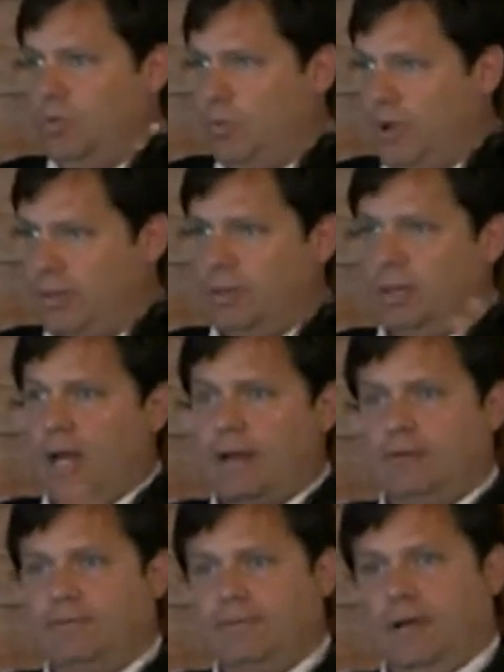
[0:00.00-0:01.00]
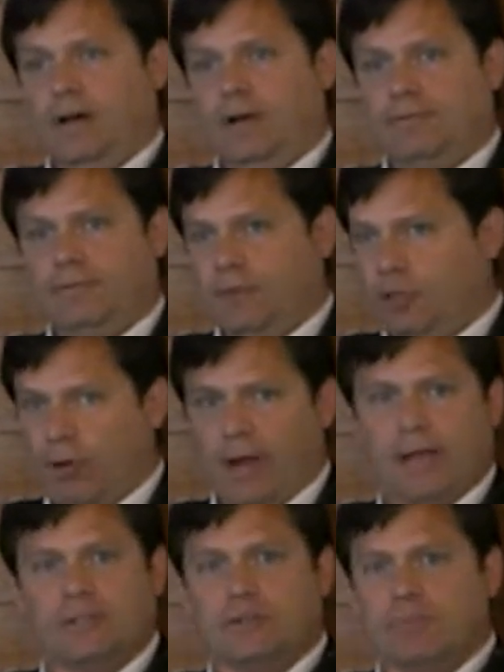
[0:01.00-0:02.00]
with a lot of
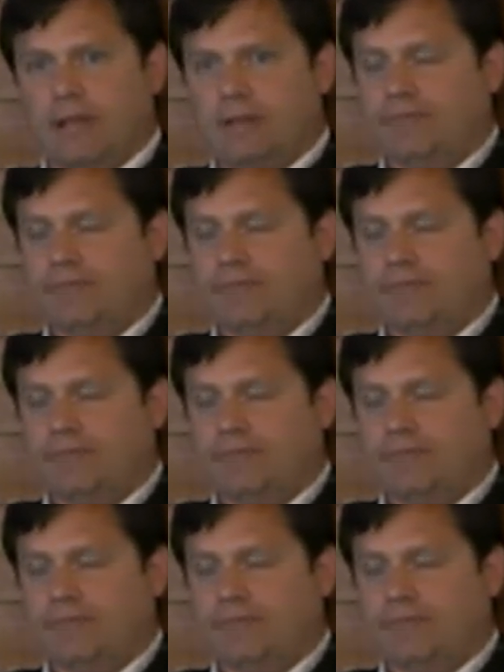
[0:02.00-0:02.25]
cranes and